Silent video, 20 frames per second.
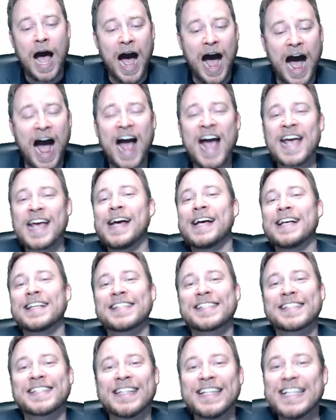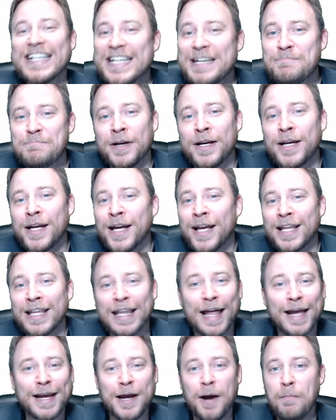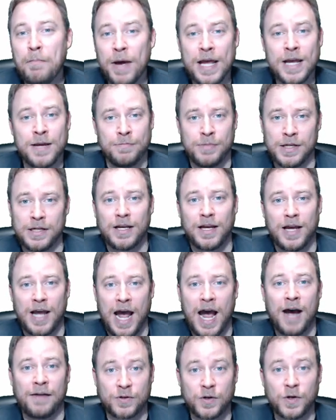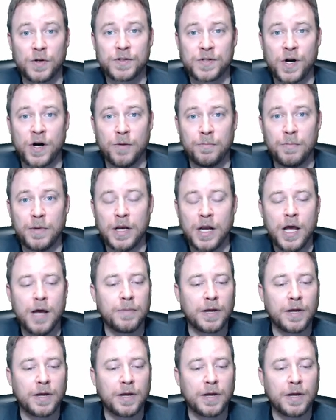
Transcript: I sleep like a baby after a tournament